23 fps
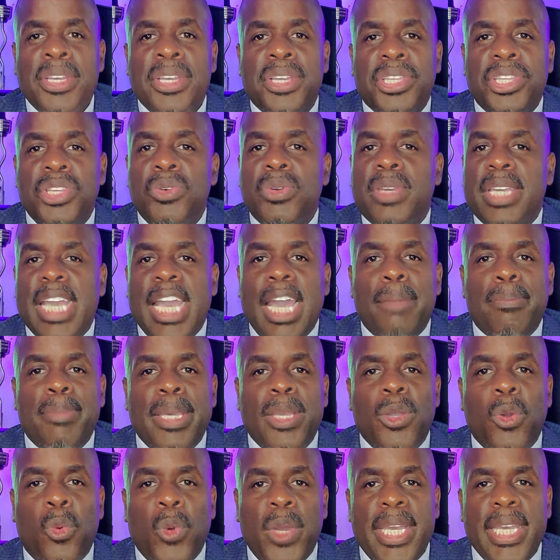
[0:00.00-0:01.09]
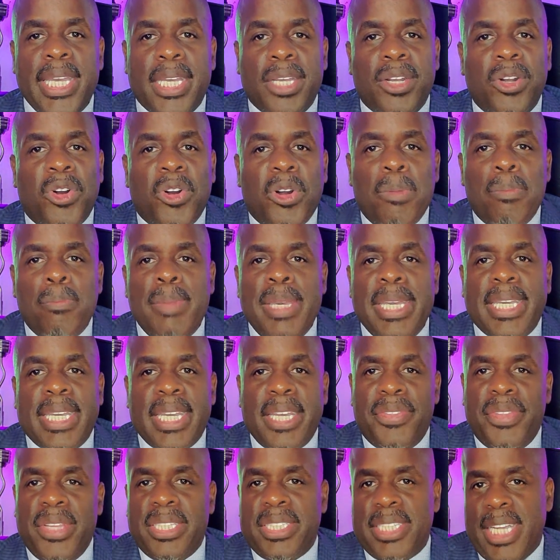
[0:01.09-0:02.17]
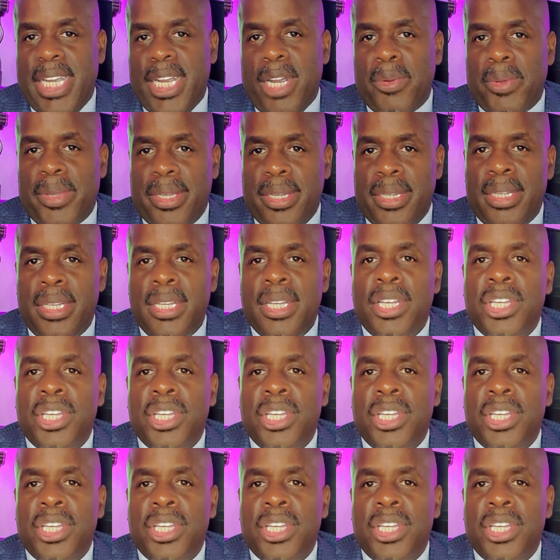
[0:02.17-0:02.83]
You can't be weak or meek in this area.